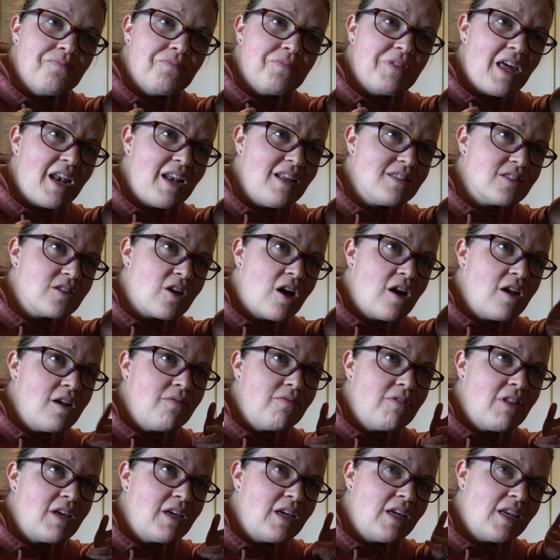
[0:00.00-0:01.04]
then it's kind
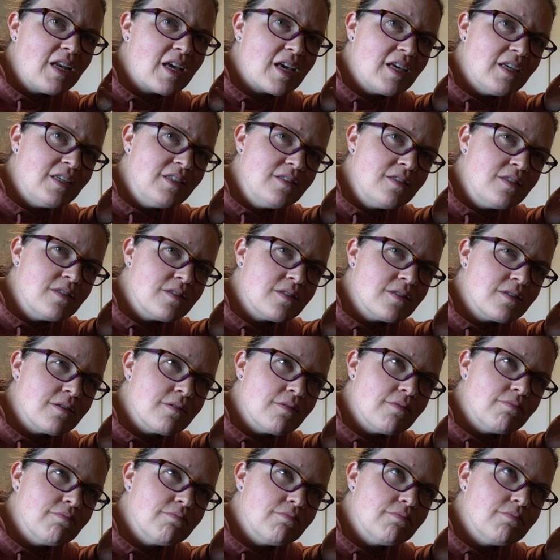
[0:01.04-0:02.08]
of like it is
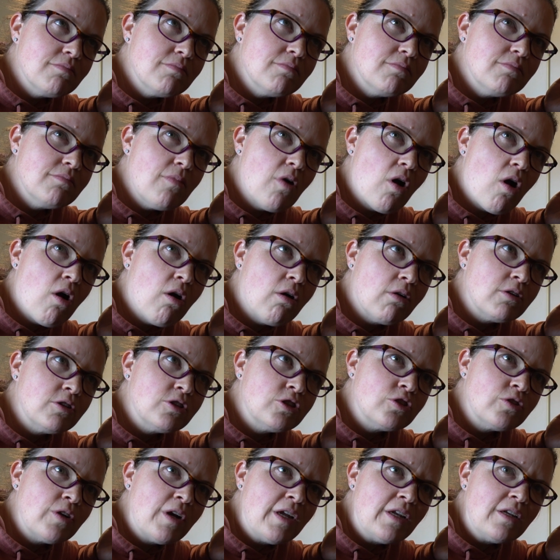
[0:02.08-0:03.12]
on
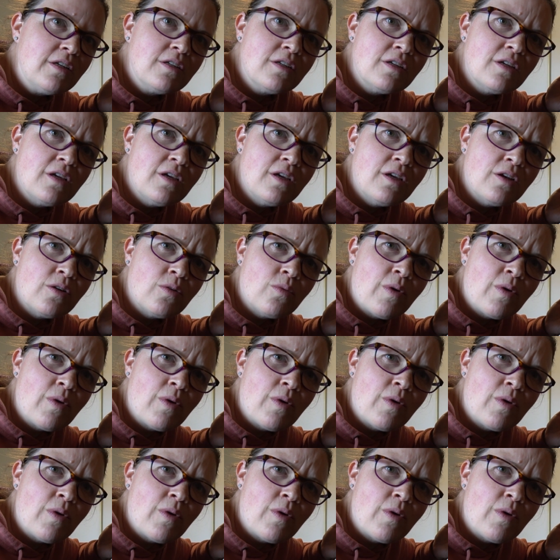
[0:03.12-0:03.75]
trend in a